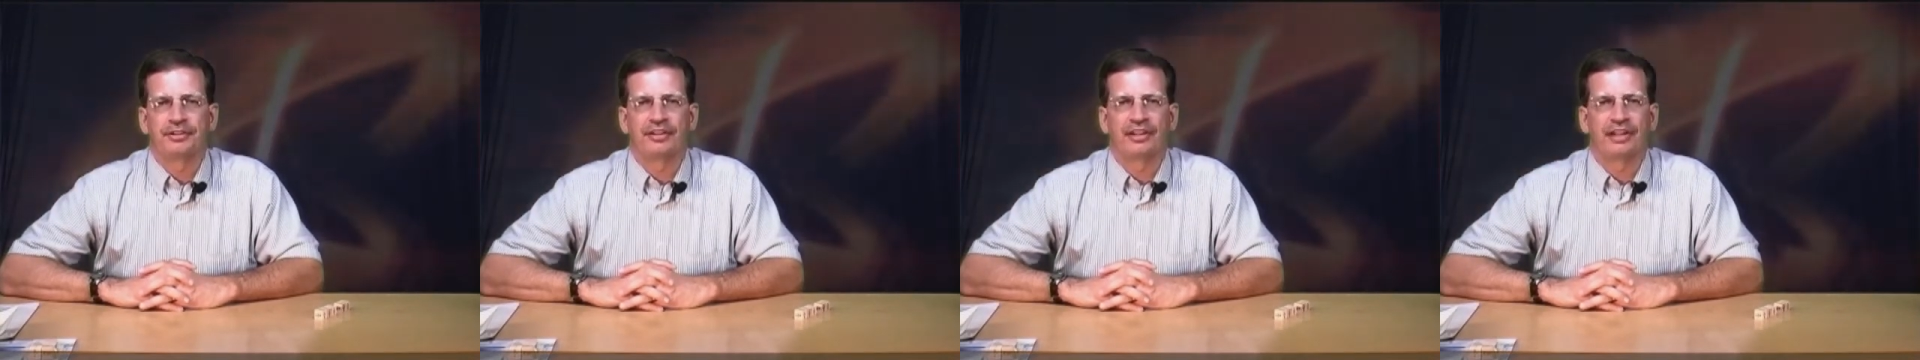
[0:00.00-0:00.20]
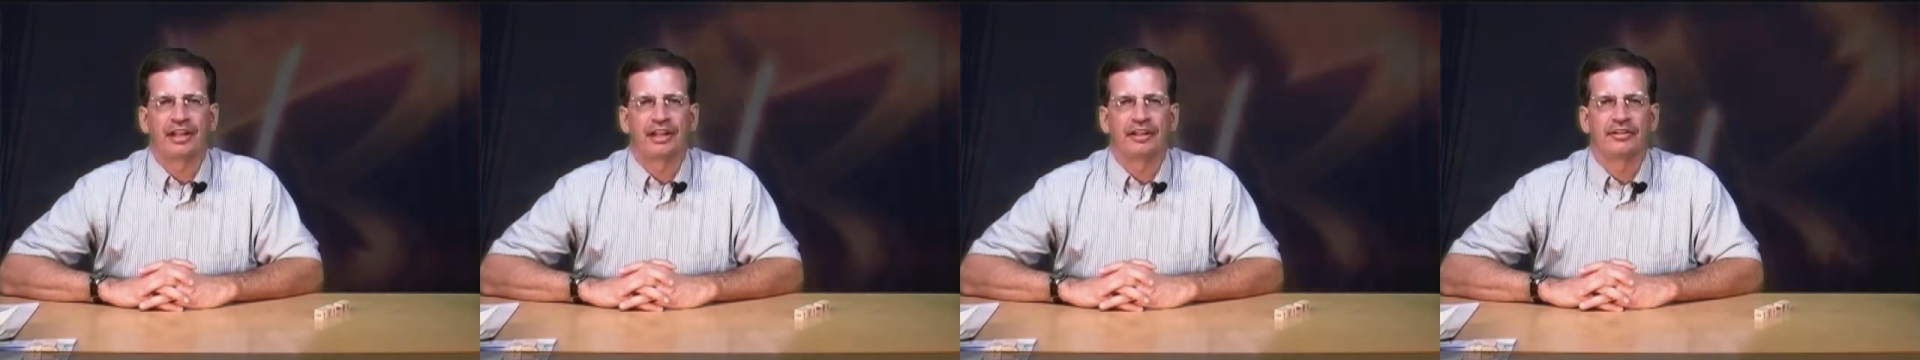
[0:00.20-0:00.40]

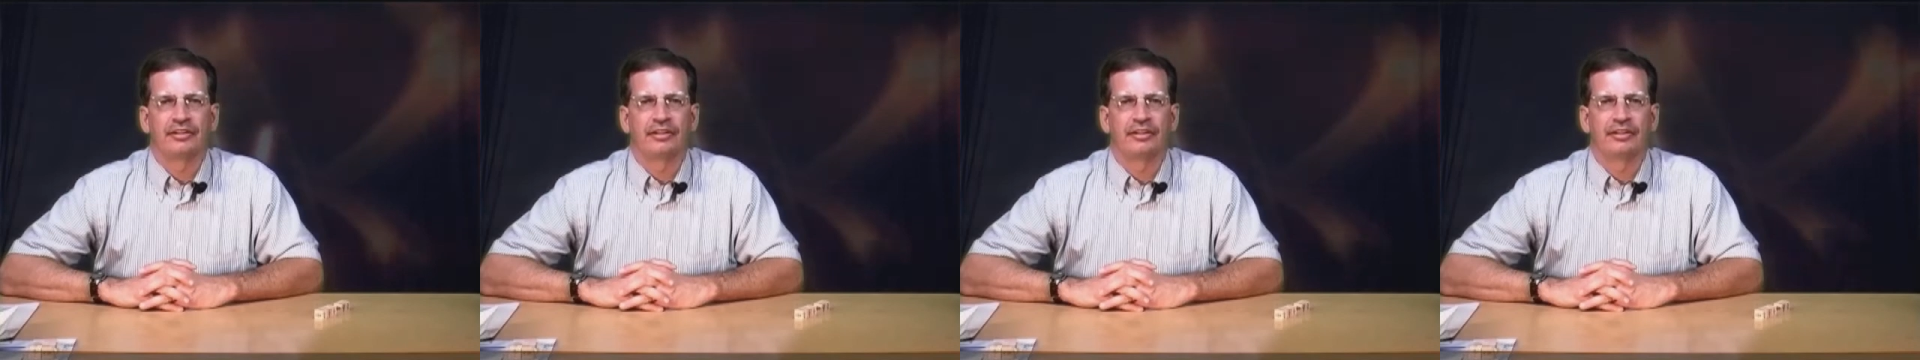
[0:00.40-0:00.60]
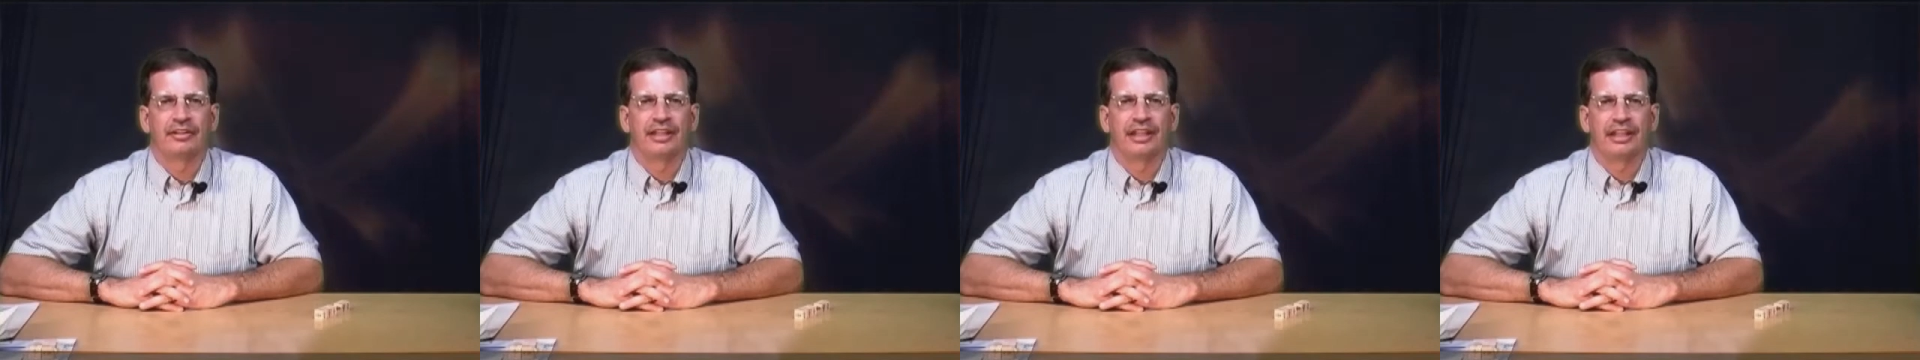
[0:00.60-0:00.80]
that I
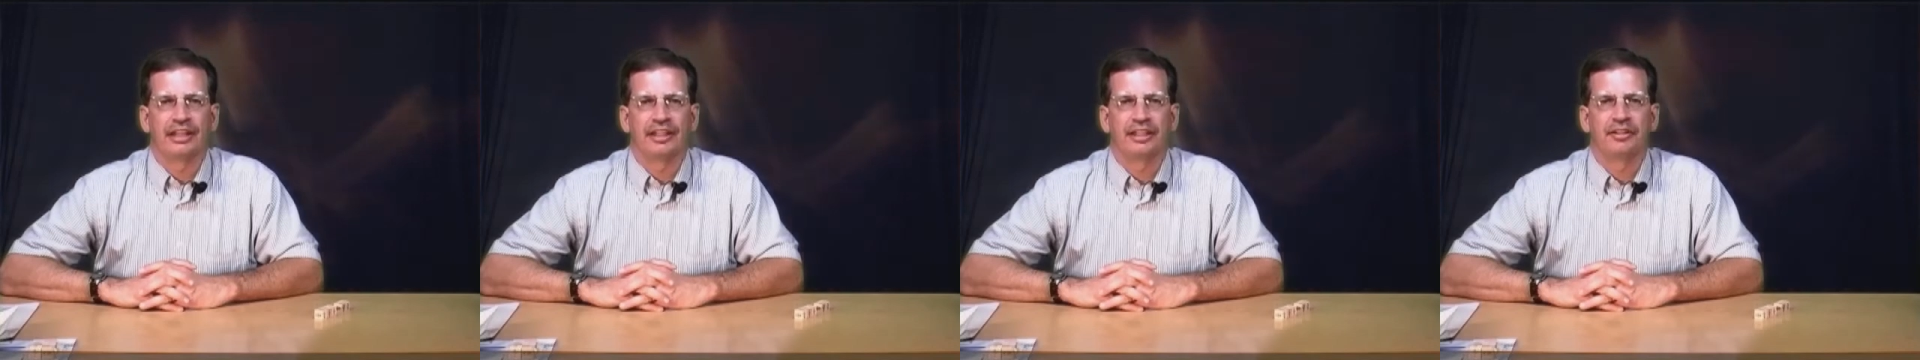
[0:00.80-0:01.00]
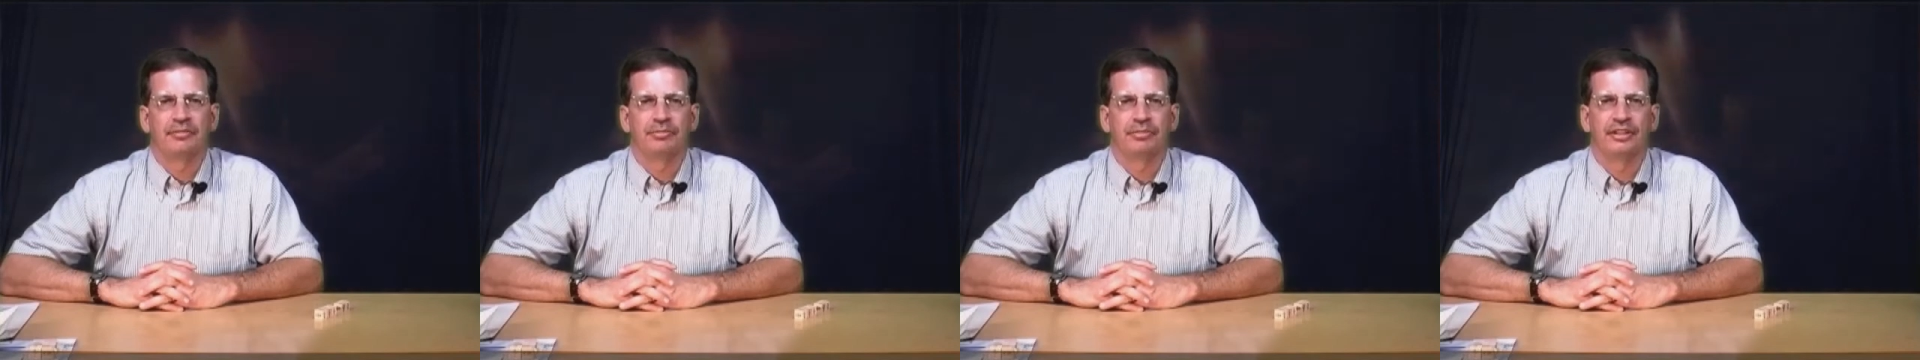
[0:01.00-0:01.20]
call
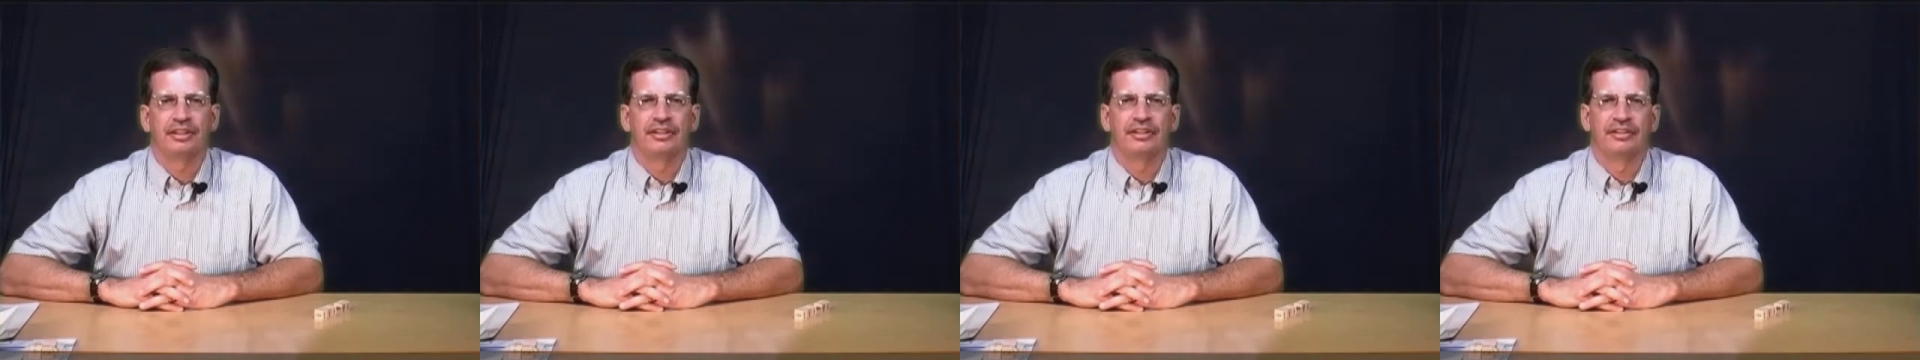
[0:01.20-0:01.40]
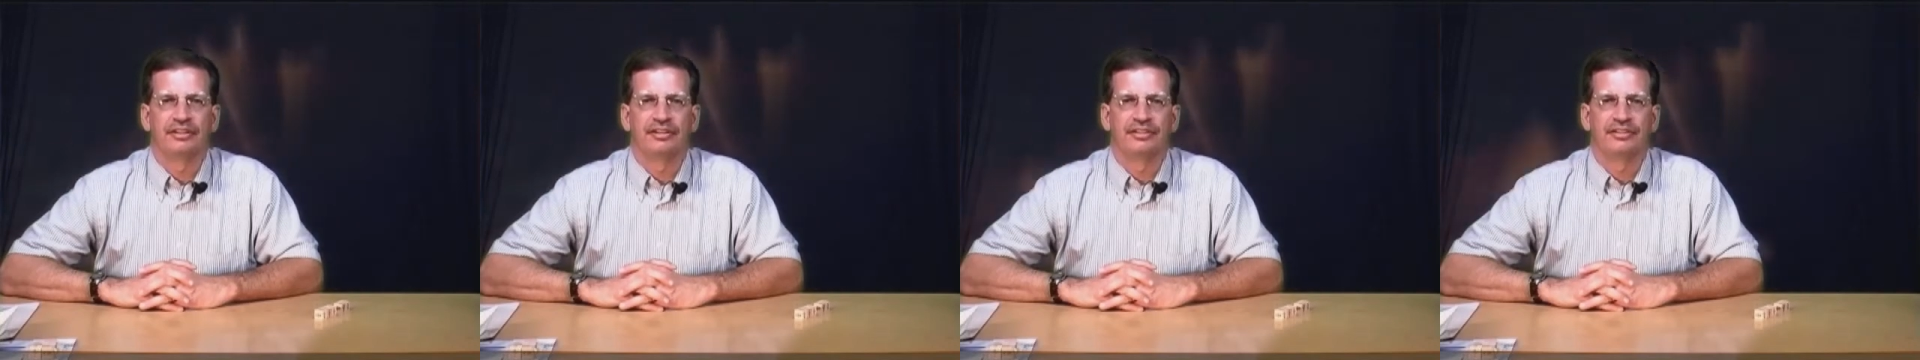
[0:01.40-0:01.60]
A, B,
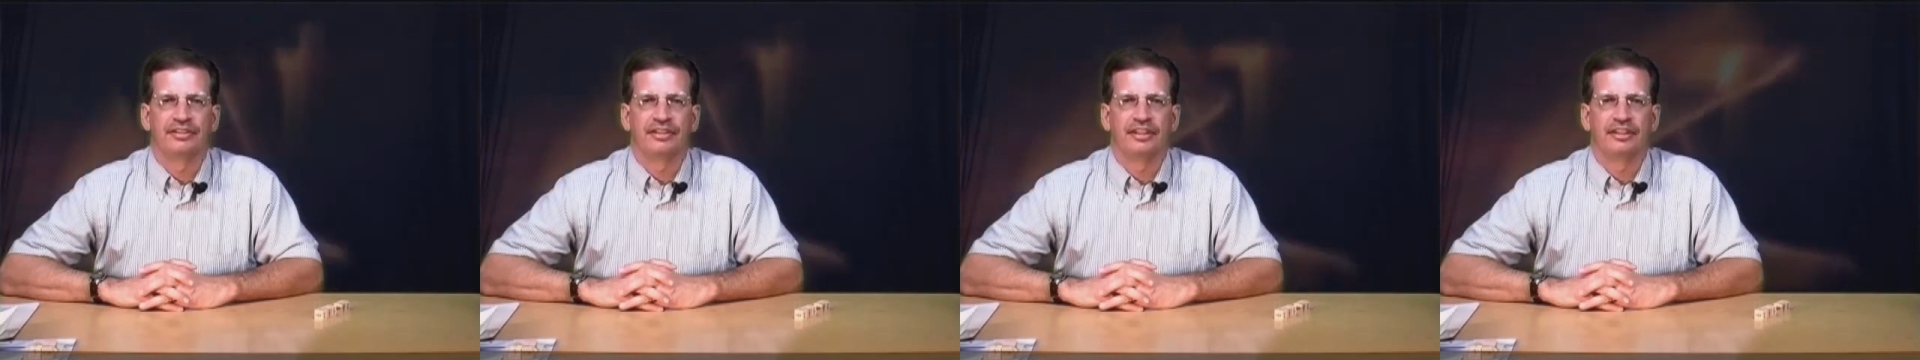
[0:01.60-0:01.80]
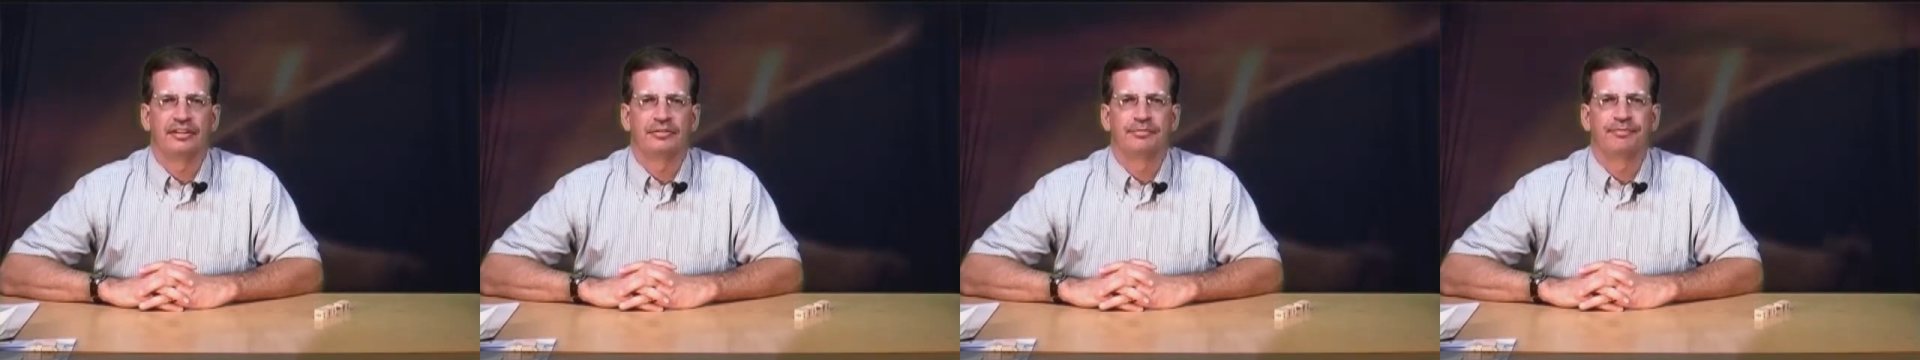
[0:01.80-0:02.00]
and
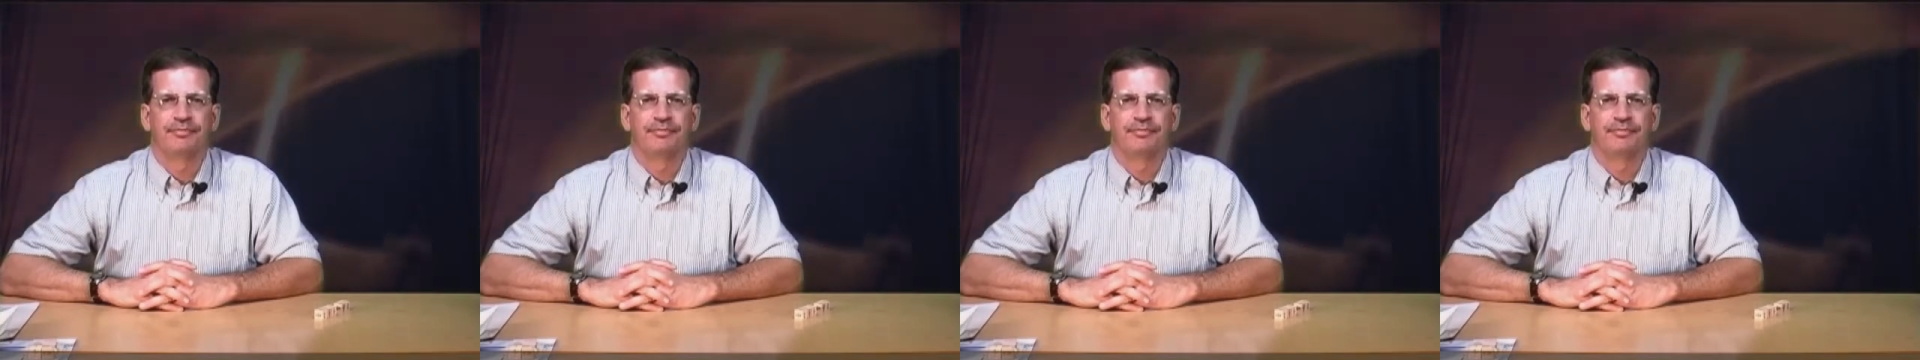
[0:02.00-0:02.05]
C.